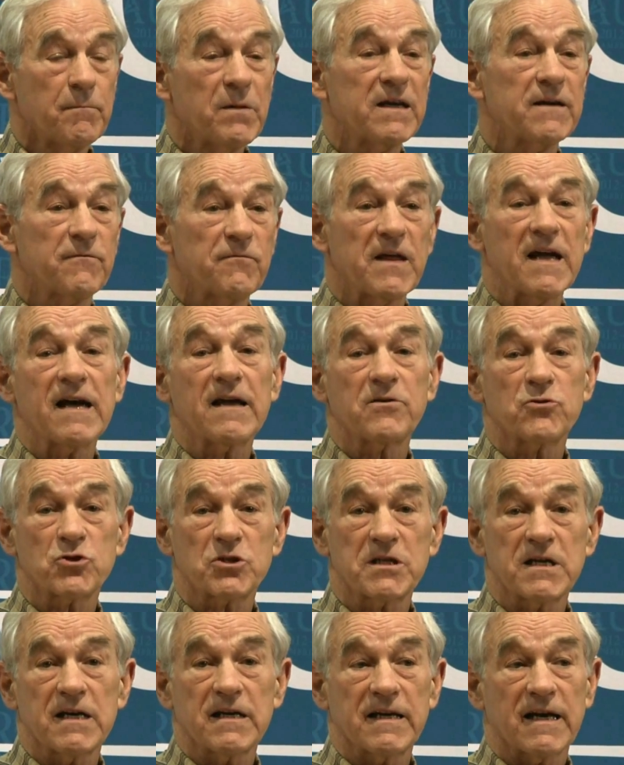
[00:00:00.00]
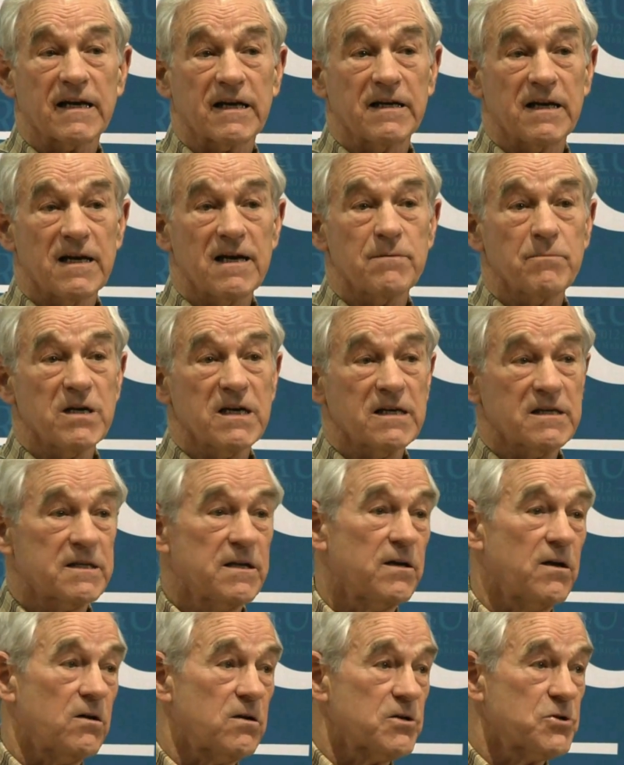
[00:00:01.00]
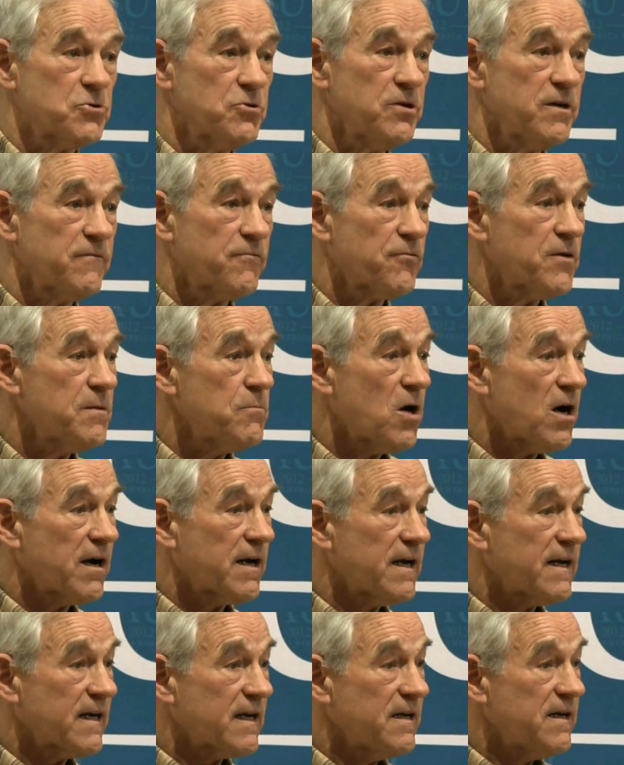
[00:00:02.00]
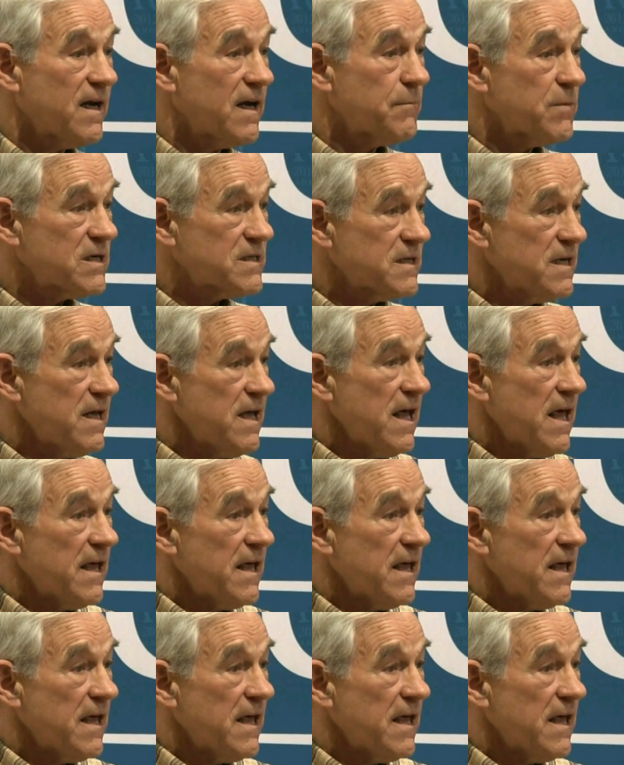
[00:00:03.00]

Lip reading: But if they understand economics and Austrian free market economics,